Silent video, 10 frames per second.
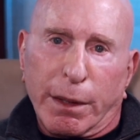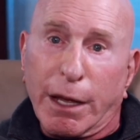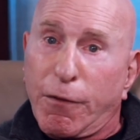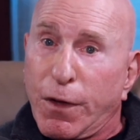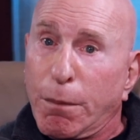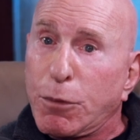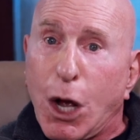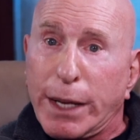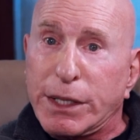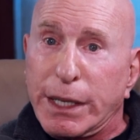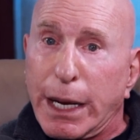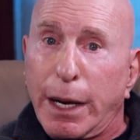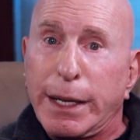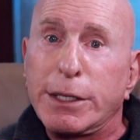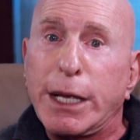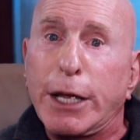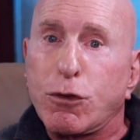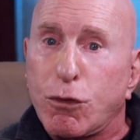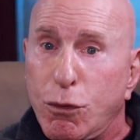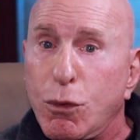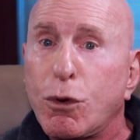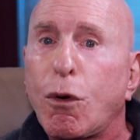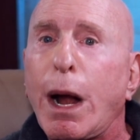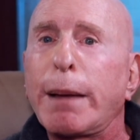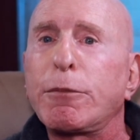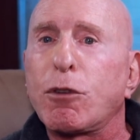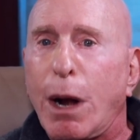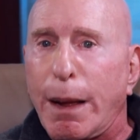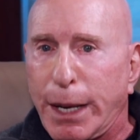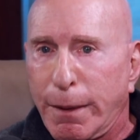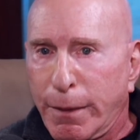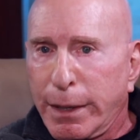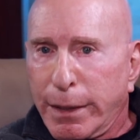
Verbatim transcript: Their film Gosnell is a true crime drama.